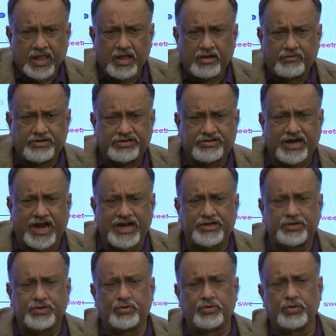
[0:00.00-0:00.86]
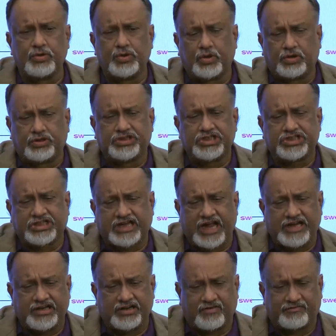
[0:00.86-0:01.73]
we try to look this
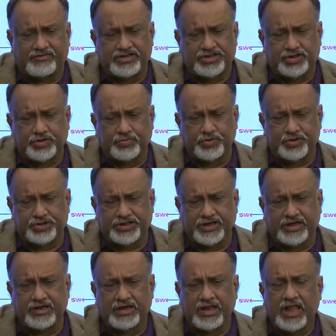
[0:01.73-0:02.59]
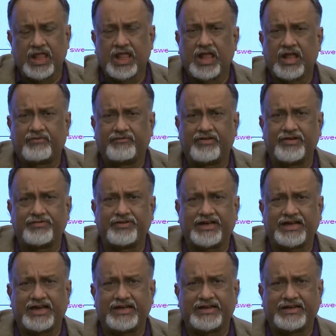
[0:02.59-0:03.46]
kind of distribution where we
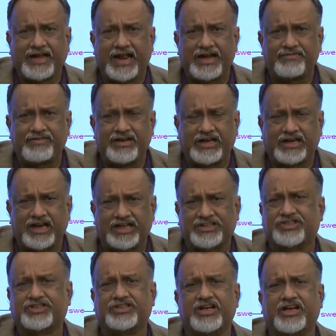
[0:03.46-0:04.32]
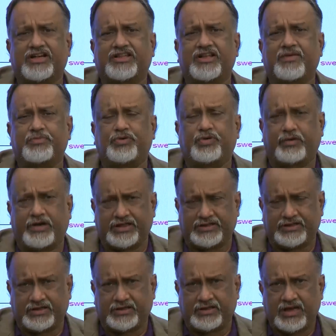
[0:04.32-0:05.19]
can we cluster them
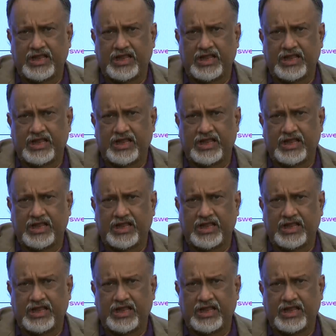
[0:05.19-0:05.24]
together.